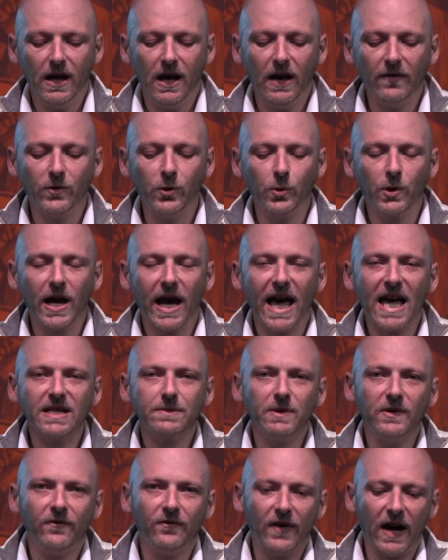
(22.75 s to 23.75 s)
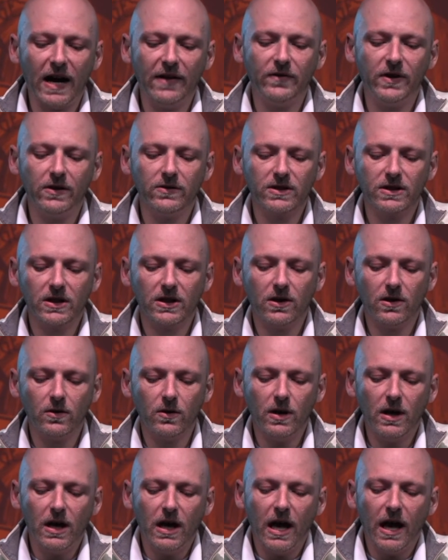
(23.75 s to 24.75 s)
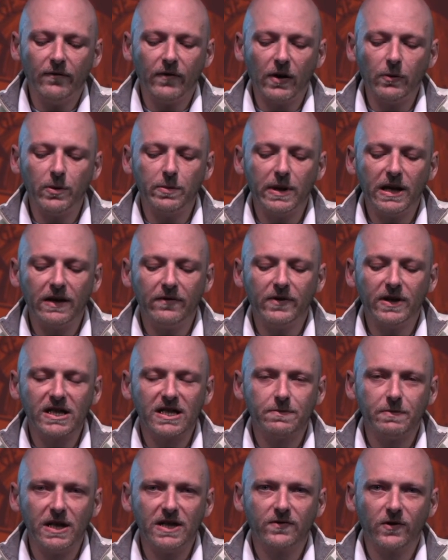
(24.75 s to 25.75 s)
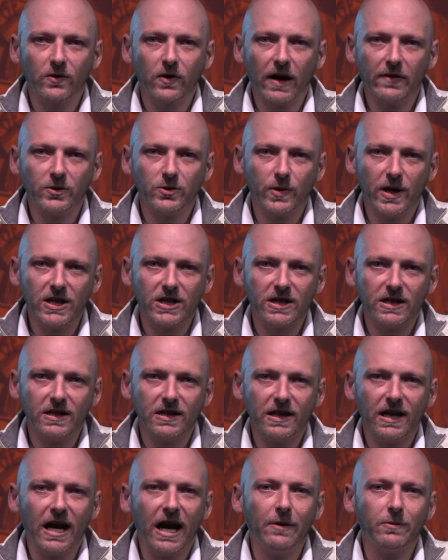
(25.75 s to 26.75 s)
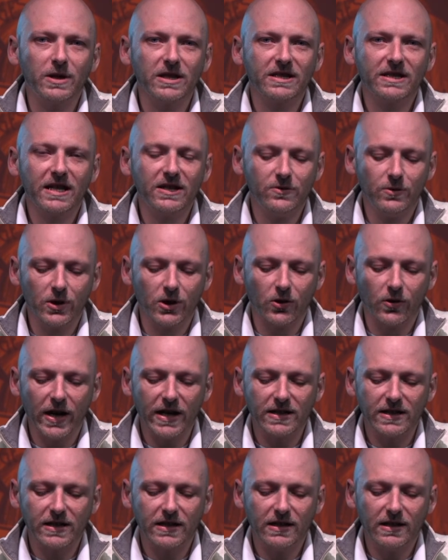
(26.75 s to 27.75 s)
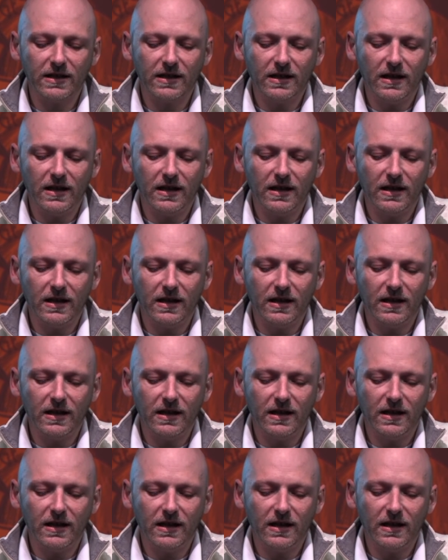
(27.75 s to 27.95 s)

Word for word: If you were to ask me five years ago if I would be giving a speech for graduation, I would have said you were crazy.